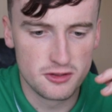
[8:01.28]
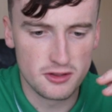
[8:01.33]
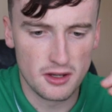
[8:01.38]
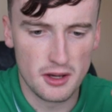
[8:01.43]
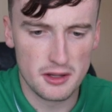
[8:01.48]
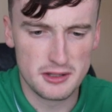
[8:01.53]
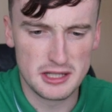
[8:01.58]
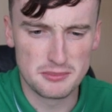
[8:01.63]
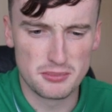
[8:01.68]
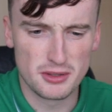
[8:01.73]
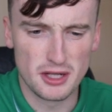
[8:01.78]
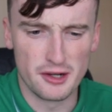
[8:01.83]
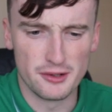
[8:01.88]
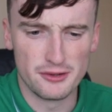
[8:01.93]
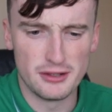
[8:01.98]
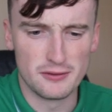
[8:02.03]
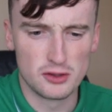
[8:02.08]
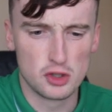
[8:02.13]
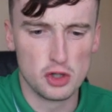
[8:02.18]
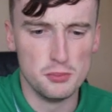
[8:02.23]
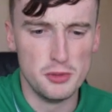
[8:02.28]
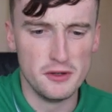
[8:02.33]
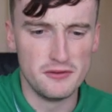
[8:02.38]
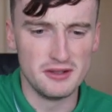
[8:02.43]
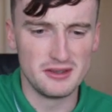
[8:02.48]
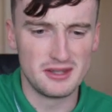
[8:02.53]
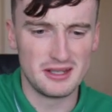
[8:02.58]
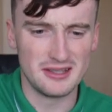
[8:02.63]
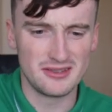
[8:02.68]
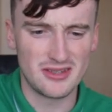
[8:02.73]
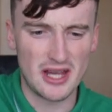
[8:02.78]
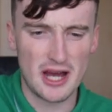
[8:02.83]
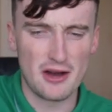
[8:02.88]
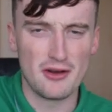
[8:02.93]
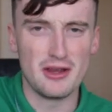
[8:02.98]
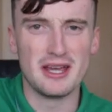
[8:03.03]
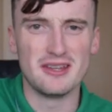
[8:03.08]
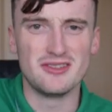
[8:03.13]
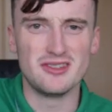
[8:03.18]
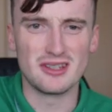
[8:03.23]
I think Bernardo Silva could move into this
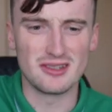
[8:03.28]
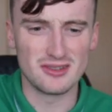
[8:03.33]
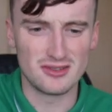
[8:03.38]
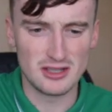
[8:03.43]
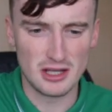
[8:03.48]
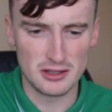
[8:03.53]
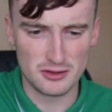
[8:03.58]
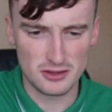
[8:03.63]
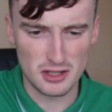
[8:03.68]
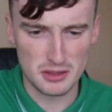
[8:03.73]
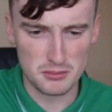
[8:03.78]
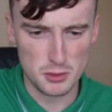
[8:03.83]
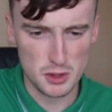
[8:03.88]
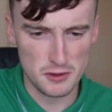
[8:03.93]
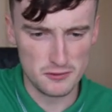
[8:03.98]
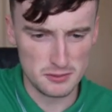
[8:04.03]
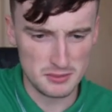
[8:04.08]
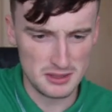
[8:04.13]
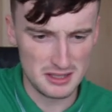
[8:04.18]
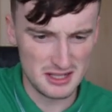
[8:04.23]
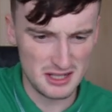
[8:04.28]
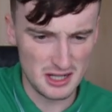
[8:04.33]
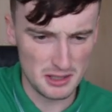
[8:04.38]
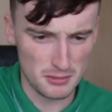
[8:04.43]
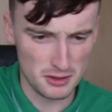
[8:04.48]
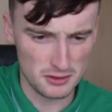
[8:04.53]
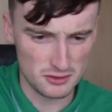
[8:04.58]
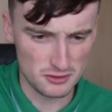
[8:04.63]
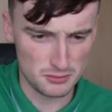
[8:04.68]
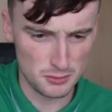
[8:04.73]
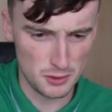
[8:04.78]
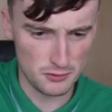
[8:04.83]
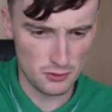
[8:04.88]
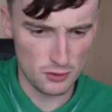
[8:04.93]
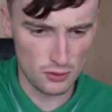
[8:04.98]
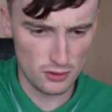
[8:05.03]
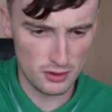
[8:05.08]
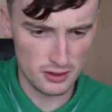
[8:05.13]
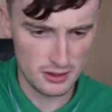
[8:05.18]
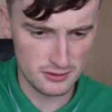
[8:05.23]
area. As you can see, I'm just kind of moving him in here. Might just move
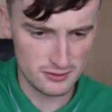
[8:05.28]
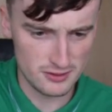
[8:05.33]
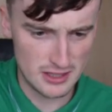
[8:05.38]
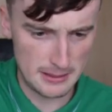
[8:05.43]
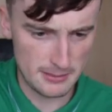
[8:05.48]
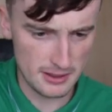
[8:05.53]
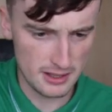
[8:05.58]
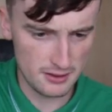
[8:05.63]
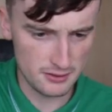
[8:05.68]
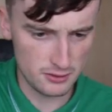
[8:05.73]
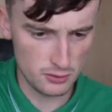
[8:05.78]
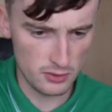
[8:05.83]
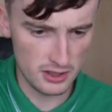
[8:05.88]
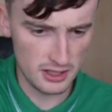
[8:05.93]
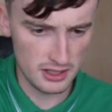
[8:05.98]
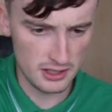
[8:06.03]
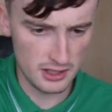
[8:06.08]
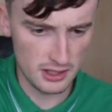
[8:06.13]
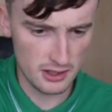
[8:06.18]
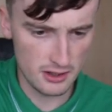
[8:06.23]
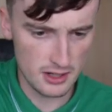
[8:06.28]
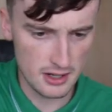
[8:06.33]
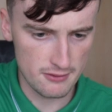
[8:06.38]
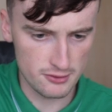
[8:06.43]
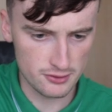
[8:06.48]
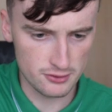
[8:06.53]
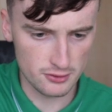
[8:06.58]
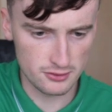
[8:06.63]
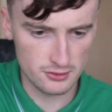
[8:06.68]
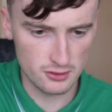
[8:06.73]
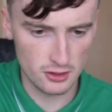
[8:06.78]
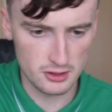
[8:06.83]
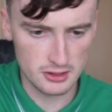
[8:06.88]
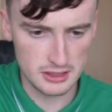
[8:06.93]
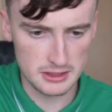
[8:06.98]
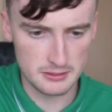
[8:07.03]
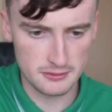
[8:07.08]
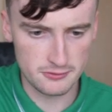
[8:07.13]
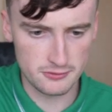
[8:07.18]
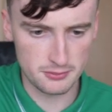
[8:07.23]
Hourihane's name out of the way there ever so
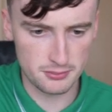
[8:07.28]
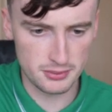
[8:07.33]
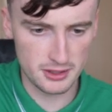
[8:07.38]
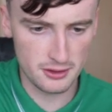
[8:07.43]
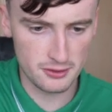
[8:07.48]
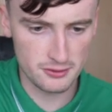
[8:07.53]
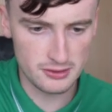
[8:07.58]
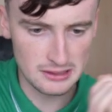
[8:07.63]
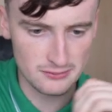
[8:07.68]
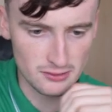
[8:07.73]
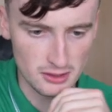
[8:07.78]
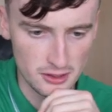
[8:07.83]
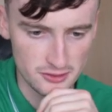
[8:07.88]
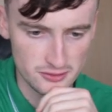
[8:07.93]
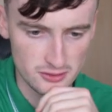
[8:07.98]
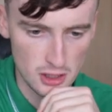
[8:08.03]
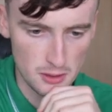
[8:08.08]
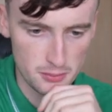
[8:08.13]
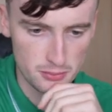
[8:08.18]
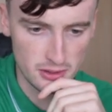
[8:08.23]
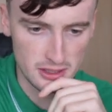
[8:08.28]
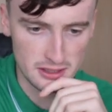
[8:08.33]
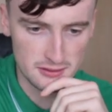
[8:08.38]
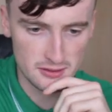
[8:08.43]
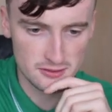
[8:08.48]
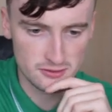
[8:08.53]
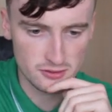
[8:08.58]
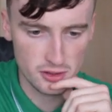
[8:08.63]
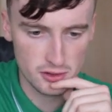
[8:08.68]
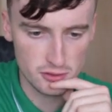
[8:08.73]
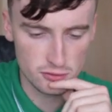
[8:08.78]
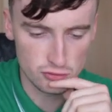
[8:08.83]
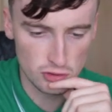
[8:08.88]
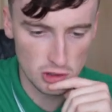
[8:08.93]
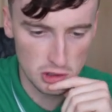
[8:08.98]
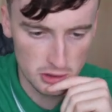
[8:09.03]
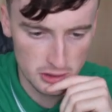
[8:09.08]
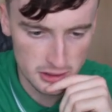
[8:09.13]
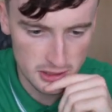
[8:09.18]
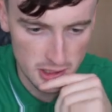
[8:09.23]
slightly. If Bernardo Silva likes to operate in this kind of
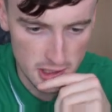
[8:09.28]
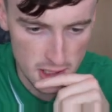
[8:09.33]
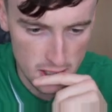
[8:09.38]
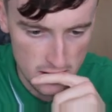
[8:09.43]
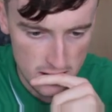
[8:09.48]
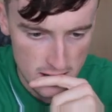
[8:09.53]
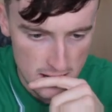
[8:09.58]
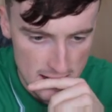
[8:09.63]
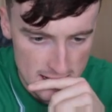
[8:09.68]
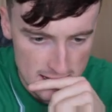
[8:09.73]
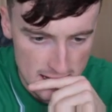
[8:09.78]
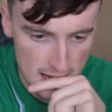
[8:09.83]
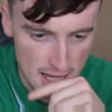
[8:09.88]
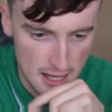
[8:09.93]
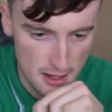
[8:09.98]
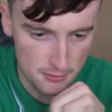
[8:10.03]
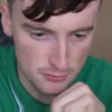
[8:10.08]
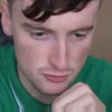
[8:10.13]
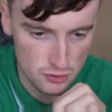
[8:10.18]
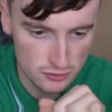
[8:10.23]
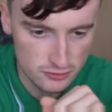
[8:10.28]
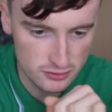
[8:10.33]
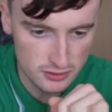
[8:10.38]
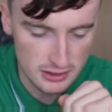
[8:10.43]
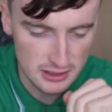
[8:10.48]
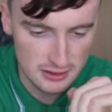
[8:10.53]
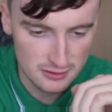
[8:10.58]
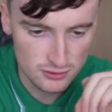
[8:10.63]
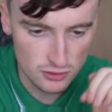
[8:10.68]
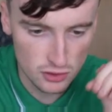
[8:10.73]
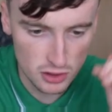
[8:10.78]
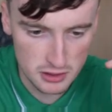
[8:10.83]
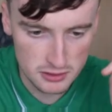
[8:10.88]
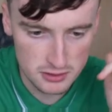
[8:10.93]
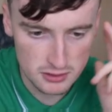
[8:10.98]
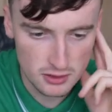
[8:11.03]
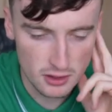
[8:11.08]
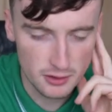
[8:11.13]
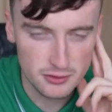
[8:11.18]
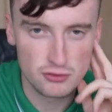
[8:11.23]
role here, just inside
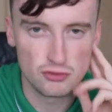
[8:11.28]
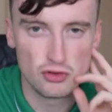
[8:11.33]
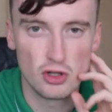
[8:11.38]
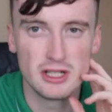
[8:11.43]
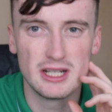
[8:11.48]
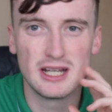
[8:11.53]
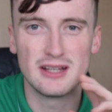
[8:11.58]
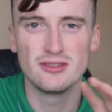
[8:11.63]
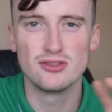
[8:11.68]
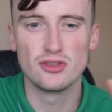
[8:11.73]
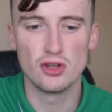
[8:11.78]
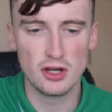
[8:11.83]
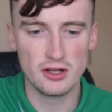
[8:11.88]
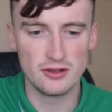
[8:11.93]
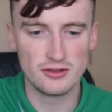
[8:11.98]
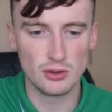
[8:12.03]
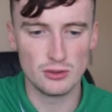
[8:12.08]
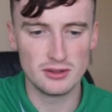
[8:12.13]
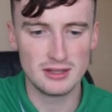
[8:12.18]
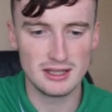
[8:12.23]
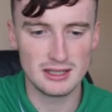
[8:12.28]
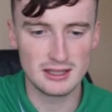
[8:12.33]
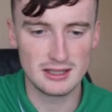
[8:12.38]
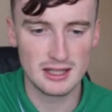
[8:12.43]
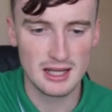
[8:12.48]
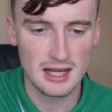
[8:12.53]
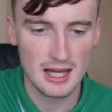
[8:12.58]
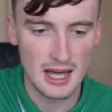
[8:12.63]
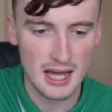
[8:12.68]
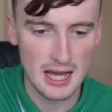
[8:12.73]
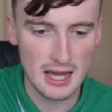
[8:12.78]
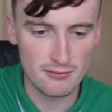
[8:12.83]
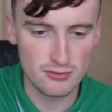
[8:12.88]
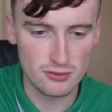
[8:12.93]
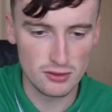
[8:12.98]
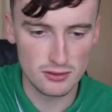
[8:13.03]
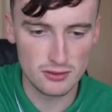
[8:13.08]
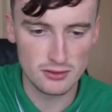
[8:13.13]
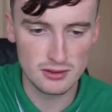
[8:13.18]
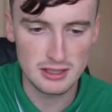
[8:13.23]
on the right hand side, so I think
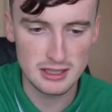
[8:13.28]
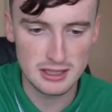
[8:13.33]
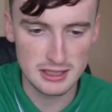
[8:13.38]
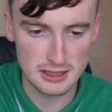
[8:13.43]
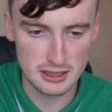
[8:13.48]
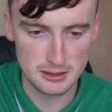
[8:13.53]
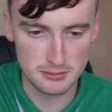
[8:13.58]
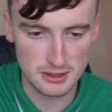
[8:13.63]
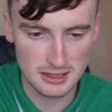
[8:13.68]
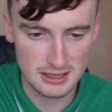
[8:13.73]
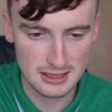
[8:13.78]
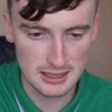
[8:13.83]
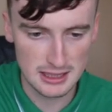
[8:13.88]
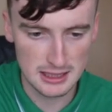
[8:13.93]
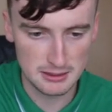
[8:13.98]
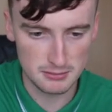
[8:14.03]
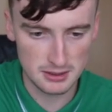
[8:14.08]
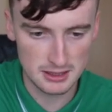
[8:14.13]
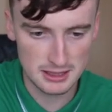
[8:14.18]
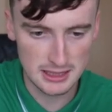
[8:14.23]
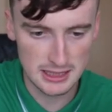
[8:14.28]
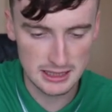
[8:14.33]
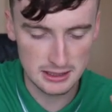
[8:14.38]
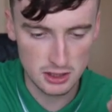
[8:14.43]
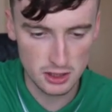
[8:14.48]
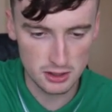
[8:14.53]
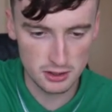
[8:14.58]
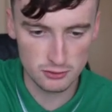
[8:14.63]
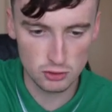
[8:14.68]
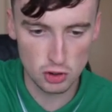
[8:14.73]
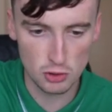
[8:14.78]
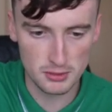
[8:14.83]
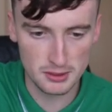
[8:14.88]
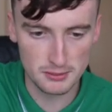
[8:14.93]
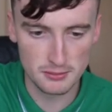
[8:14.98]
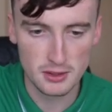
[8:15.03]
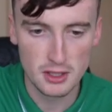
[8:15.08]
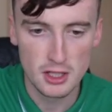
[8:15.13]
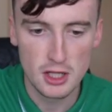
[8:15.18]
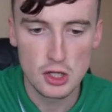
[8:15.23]
having Egan and McLean kind of
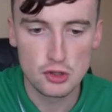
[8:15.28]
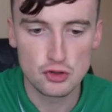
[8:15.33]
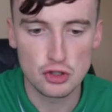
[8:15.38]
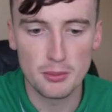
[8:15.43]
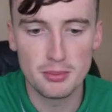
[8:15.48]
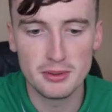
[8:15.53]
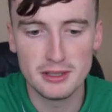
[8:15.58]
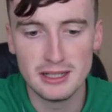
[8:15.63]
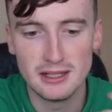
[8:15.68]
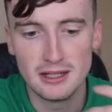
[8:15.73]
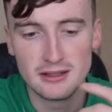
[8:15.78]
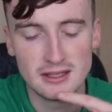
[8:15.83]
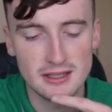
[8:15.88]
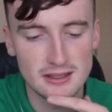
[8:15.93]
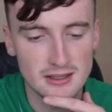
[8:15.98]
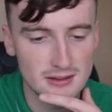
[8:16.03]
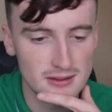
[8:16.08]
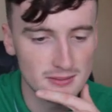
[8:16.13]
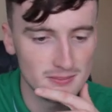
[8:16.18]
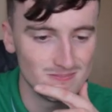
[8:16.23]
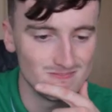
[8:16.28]
dropping in, I think